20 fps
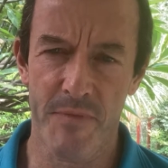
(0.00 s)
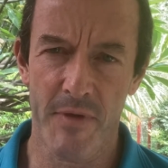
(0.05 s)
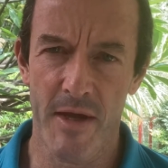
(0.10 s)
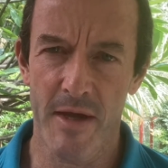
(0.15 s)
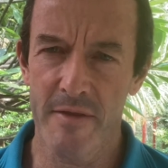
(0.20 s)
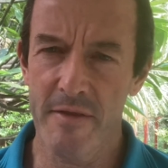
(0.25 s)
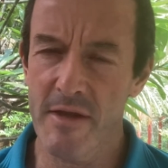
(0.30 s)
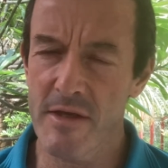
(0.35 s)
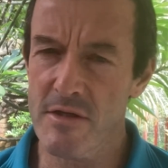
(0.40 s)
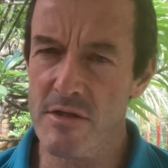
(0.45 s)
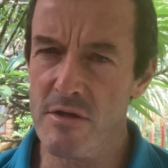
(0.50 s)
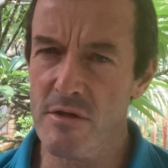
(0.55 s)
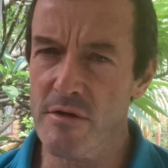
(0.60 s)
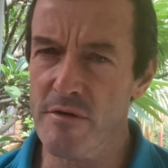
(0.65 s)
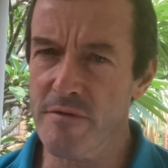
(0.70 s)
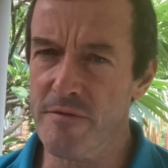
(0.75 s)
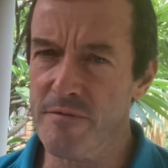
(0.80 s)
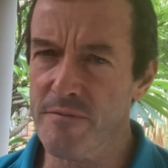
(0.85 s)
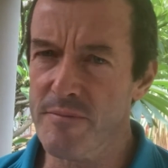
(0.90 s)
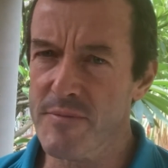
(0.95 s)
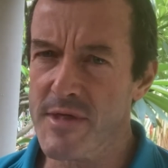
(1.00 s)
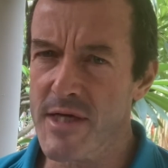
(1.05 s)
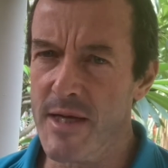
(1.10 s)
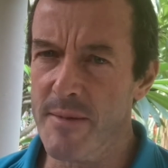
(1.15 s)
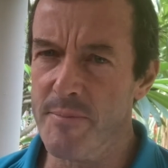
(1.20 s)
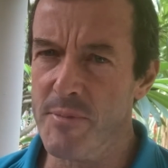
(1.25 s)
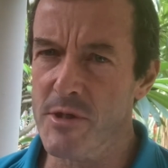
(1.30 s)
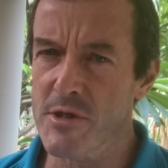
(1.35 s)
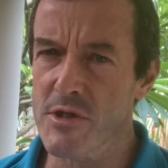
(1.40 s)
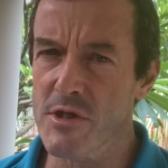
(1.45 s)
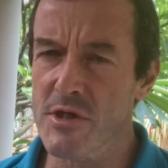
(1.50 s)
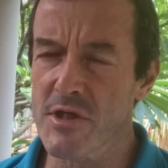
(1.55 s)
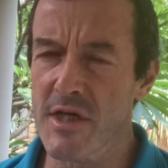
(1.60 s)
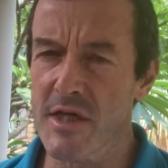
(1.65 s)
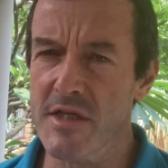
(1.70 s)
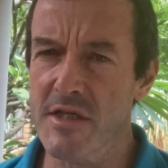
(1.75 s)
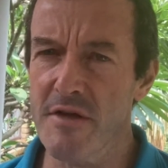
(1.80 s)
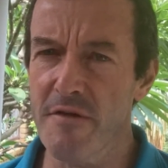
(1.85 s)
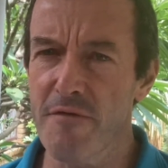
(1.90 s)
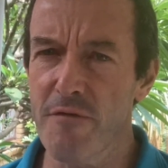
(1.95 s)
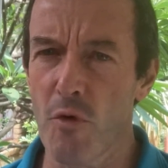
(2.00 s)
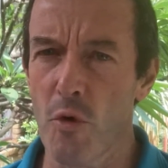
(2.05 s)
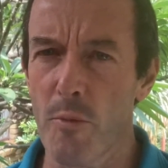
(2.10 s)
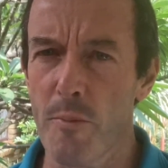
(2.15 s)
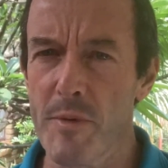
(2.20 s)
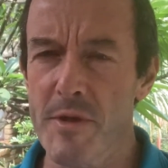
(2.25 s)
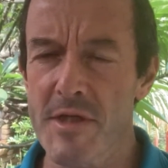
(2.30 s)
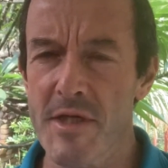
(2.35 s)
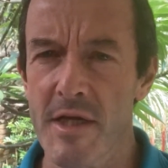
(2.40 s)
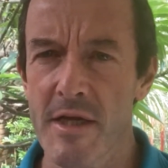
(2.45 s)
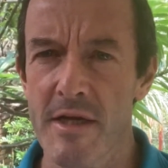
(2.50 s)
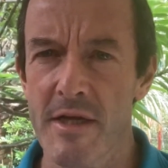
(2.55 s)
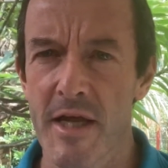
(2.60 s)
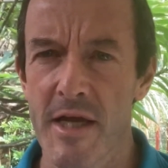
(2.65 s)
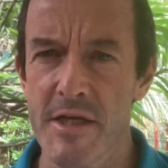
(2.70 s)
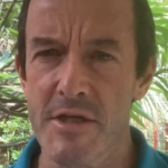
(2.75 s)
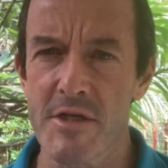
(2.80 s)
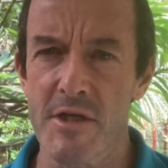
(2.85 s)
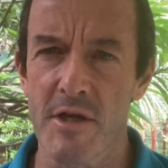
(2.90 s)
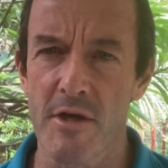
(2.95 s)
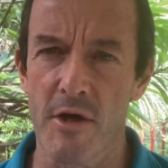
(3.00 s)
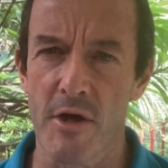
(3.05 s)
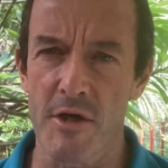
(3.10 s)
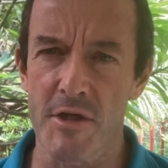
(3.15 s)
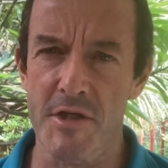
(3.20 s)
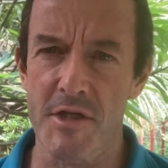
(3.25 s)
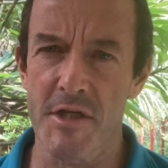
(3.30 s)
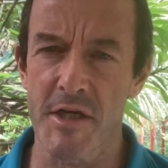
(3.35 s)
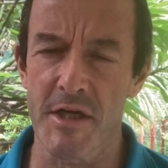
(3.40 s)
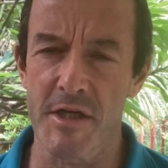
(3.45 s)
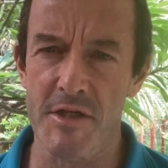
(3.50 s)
And then sort of tapered to 64% later last year.